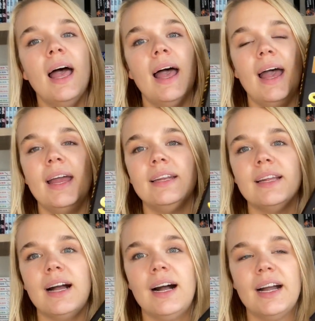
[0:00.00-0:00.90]
And
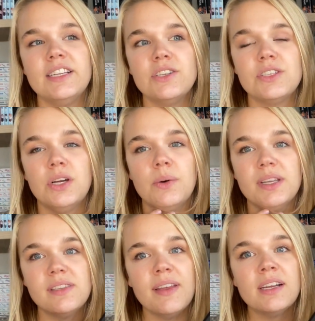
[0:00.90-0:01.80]
I just know
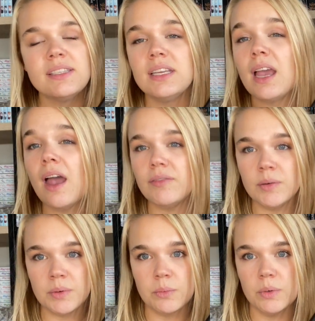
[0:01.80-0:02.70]
it's fantasy.
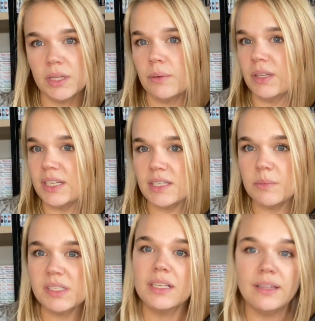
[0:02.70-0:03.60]
Everyone really, really
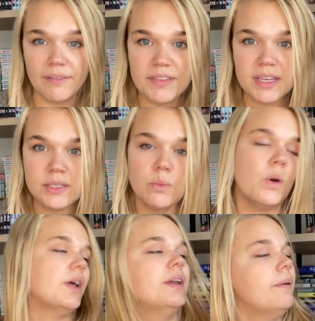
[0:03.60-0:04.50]
seems to love this
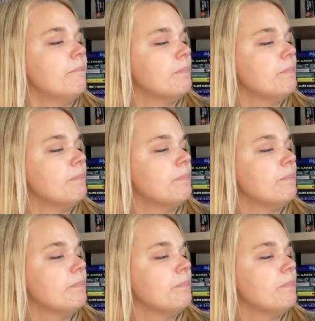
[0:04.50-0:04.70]
one.